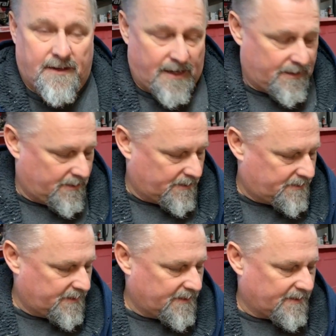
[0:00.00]
And you can
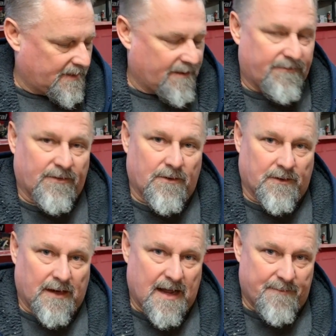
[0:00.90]
see that that flowed a
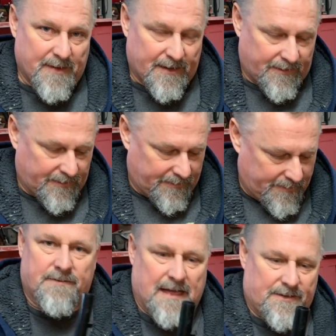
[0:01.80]
lot better, and
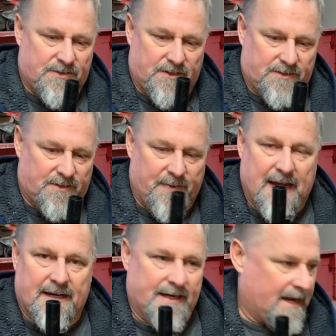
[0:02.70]
that's just a
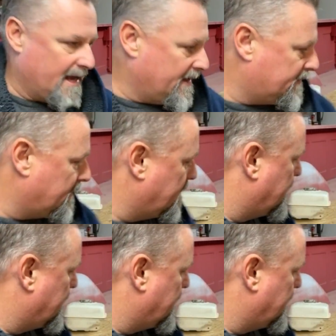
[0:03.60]
pain in the ass.